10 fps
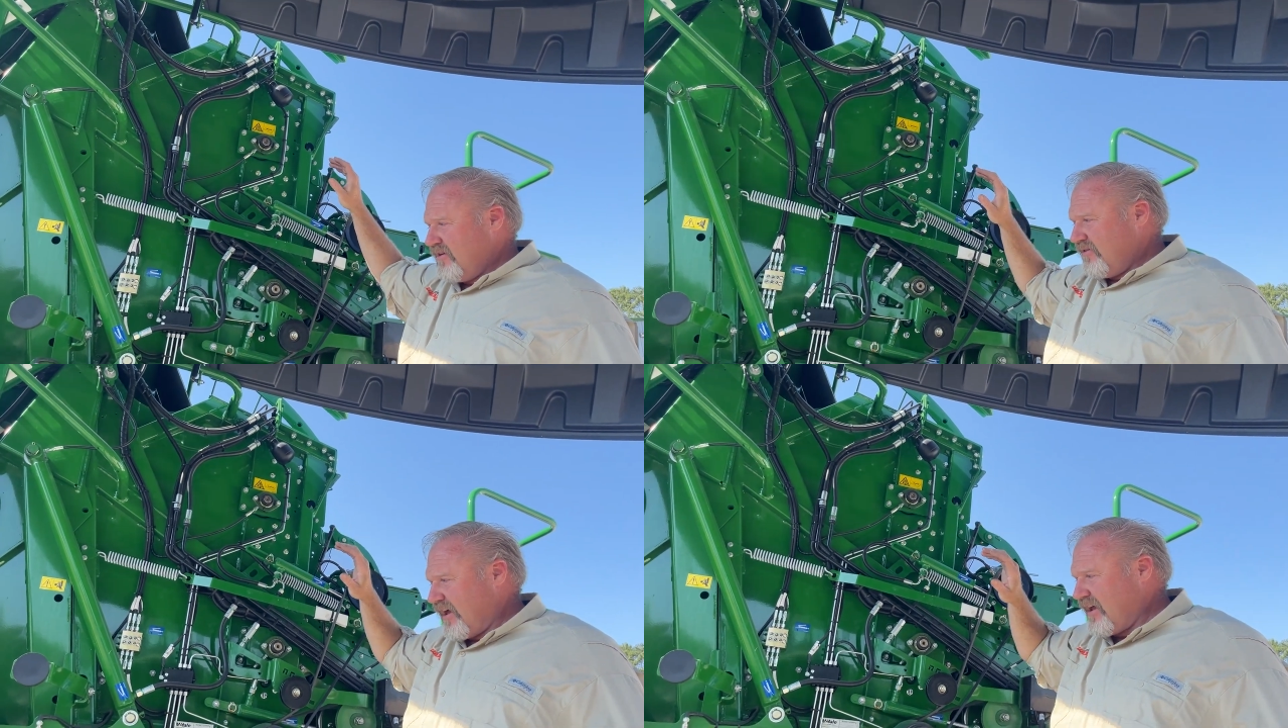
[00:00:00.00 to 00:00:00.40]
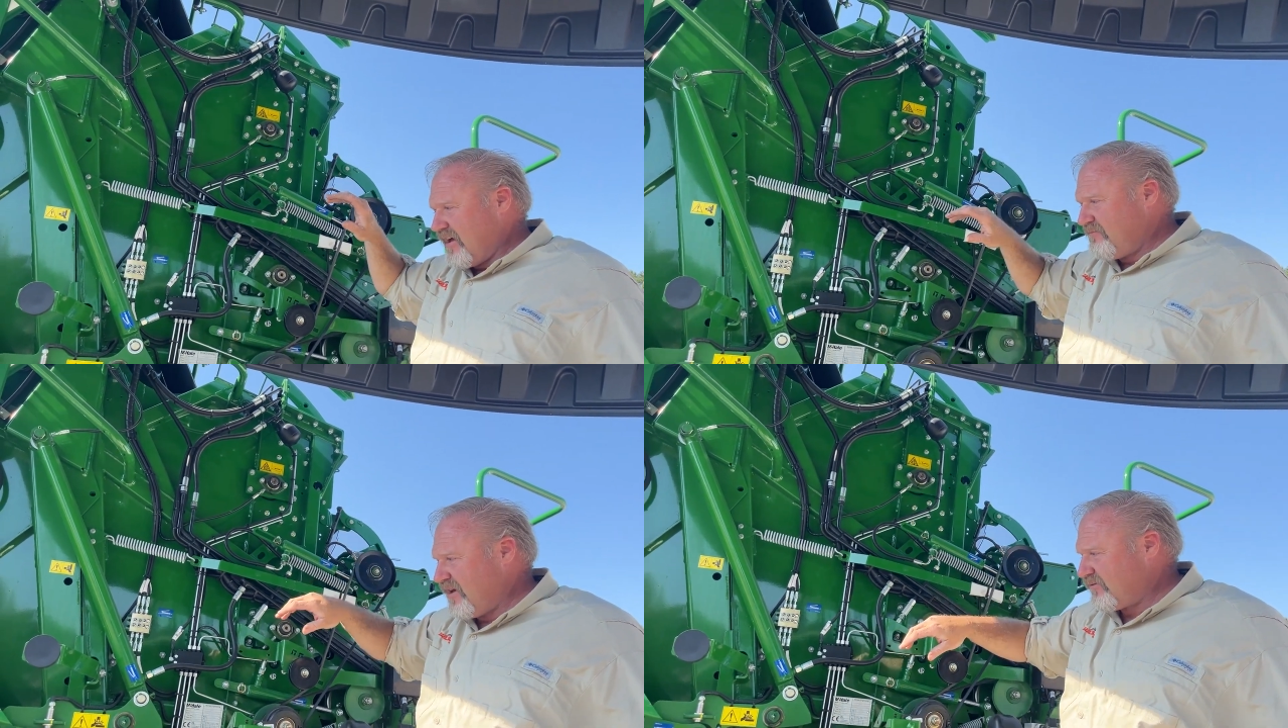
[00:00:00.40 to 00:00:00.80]
They
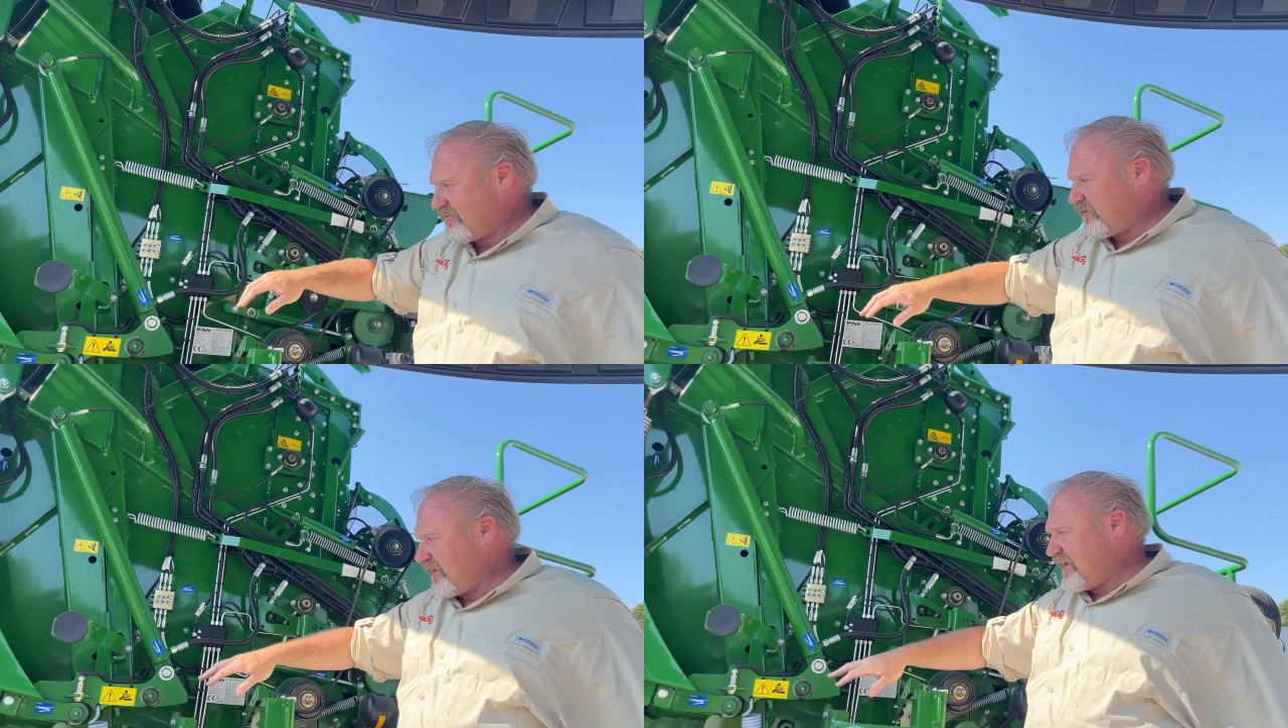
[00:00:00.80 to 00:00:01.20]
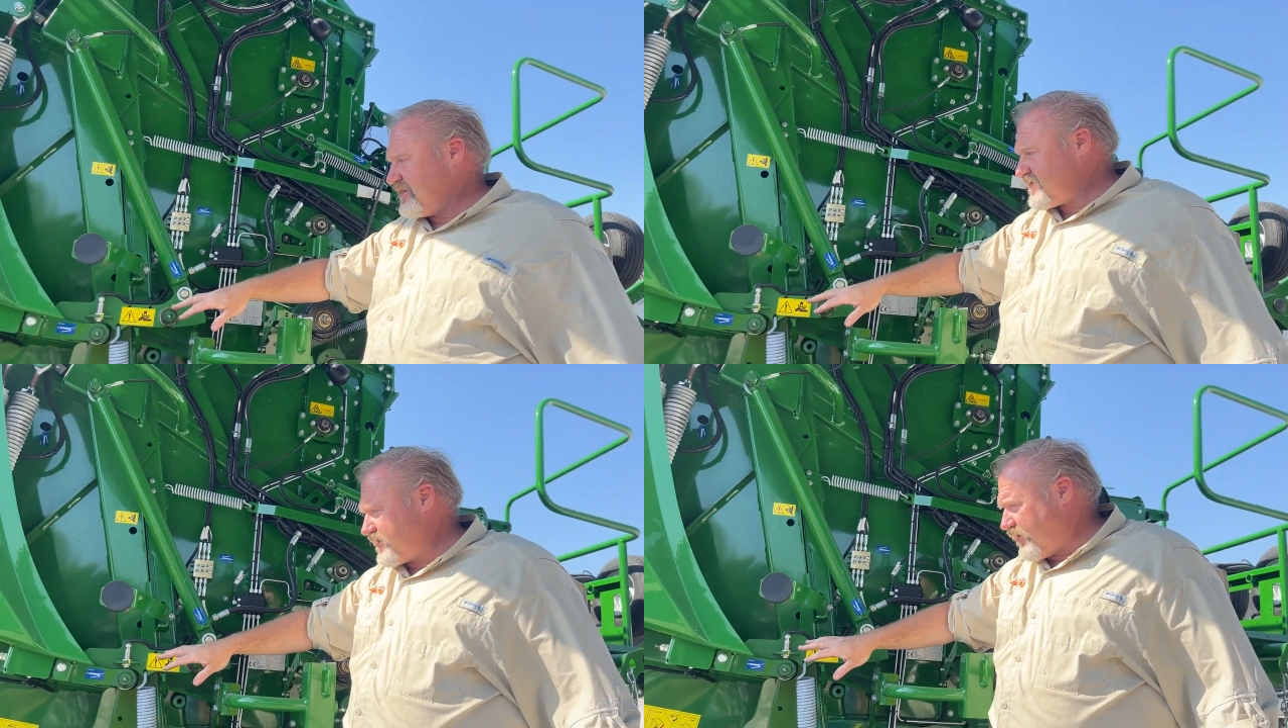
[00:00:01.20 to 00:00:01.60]
have been
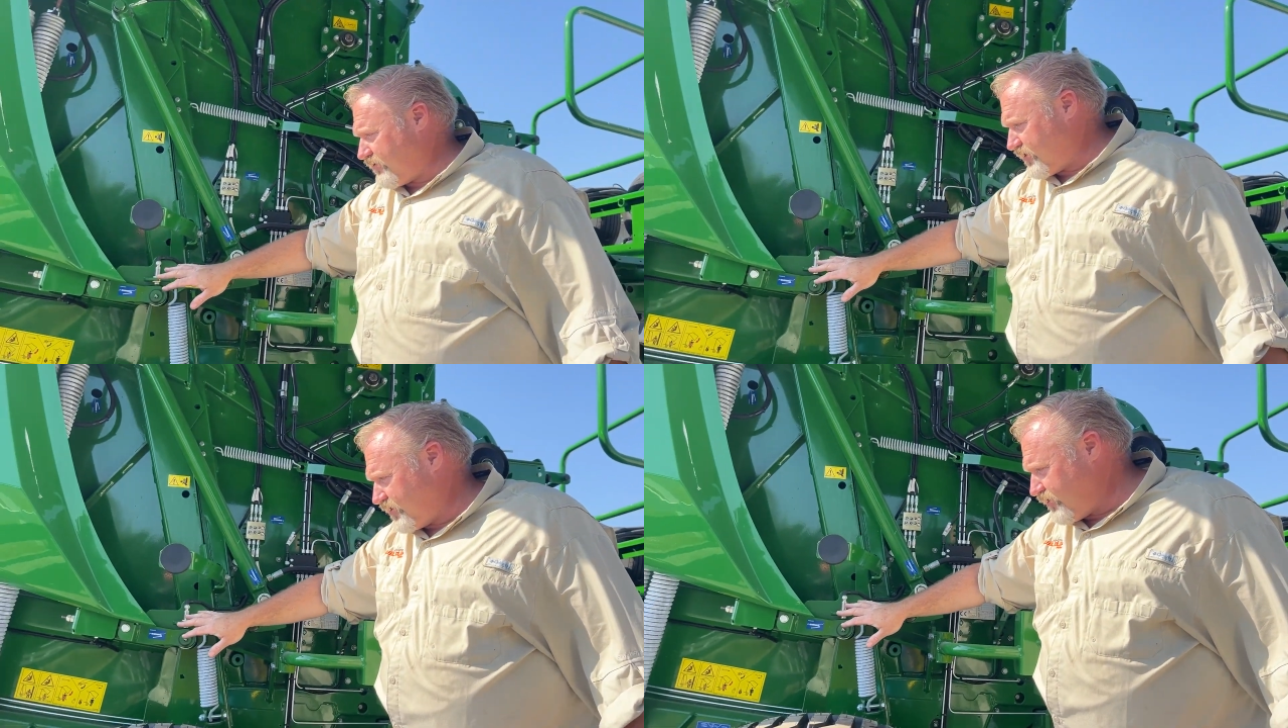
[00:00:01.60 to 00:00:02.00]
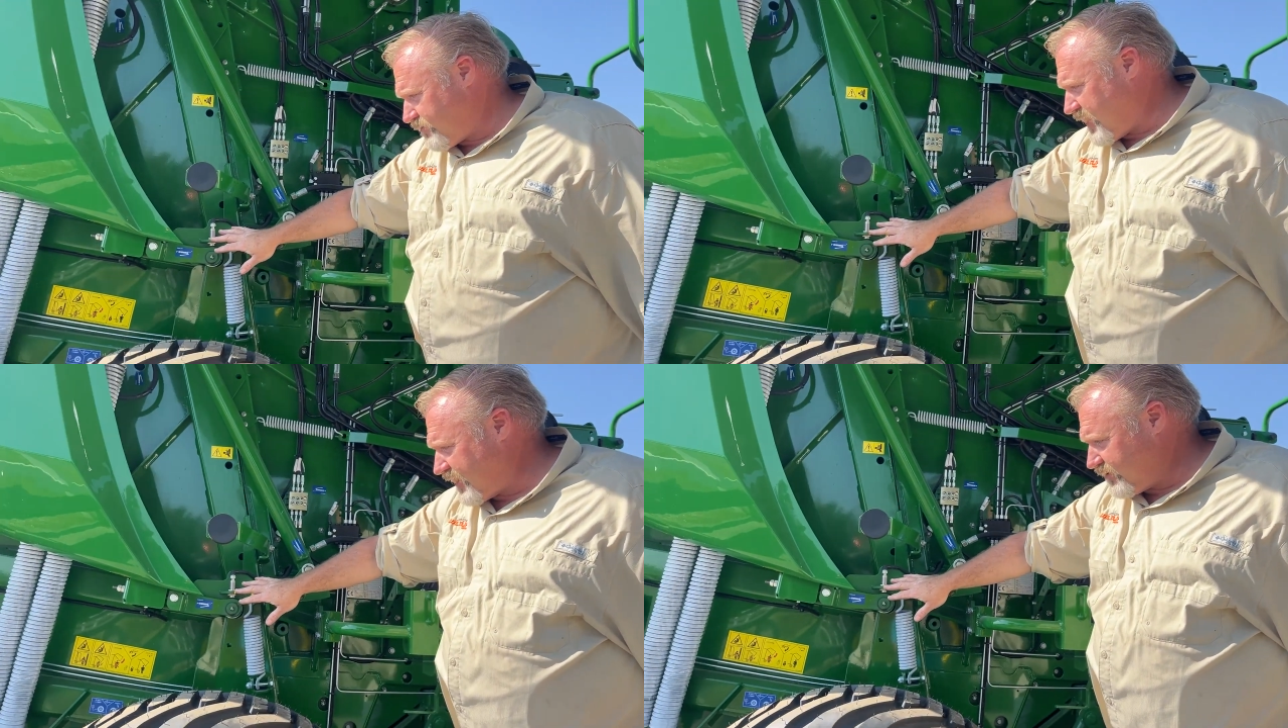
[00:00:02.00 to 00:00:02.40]
replaced on the newer
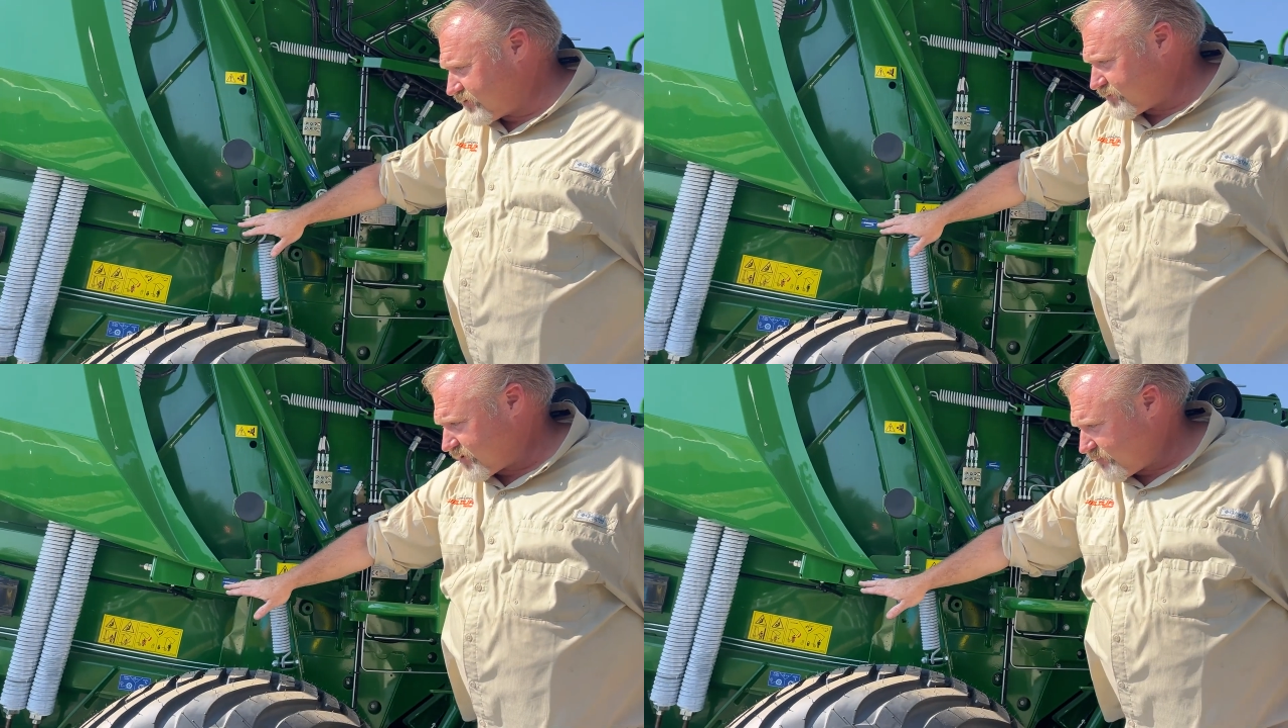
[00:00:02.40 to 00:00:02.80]
balers with a